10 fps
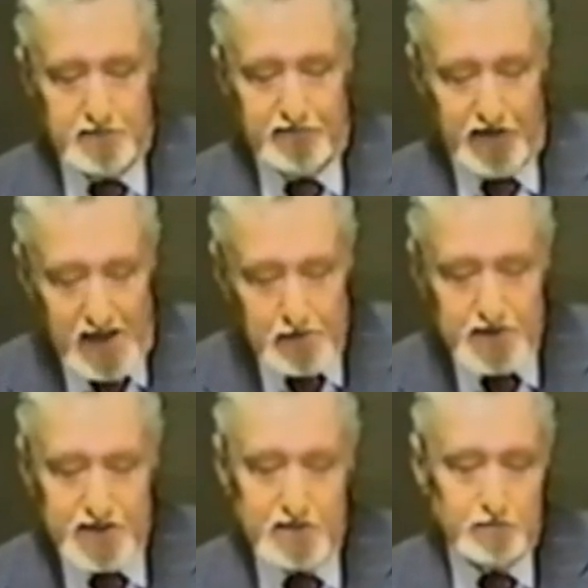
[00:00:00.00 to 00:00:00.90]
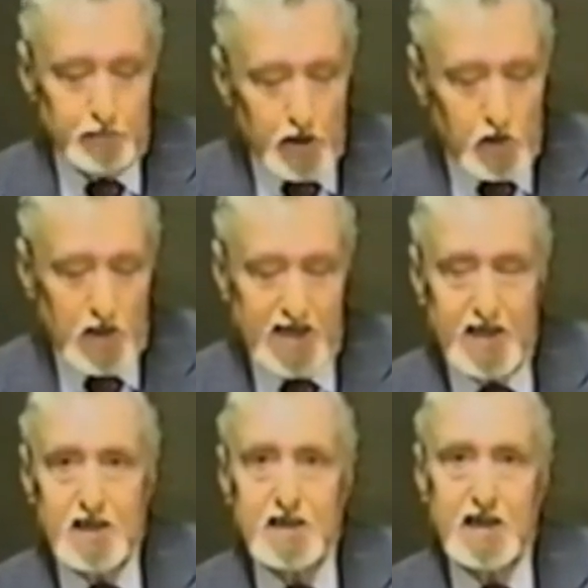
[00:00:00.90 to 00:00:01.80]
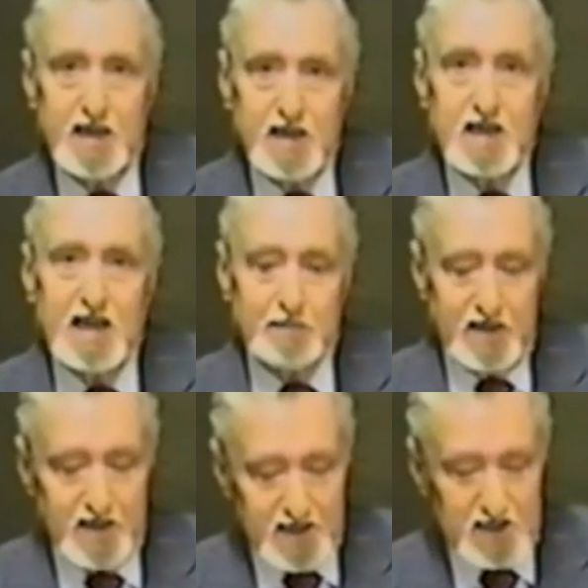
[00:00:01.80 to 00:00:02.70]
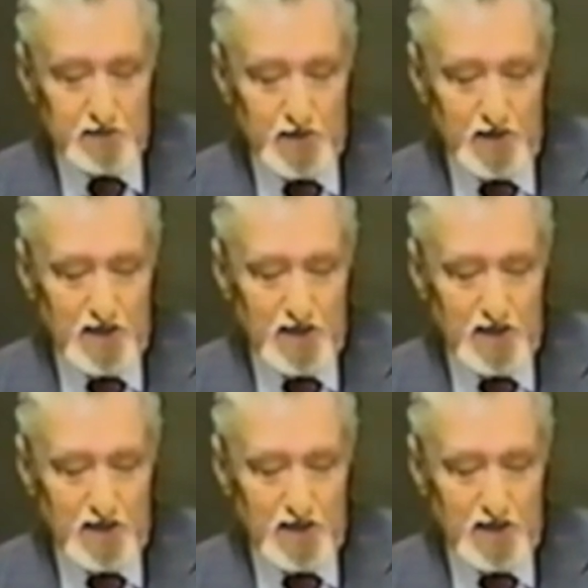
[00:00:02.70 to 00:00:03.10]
famous book-writing, handicapping expert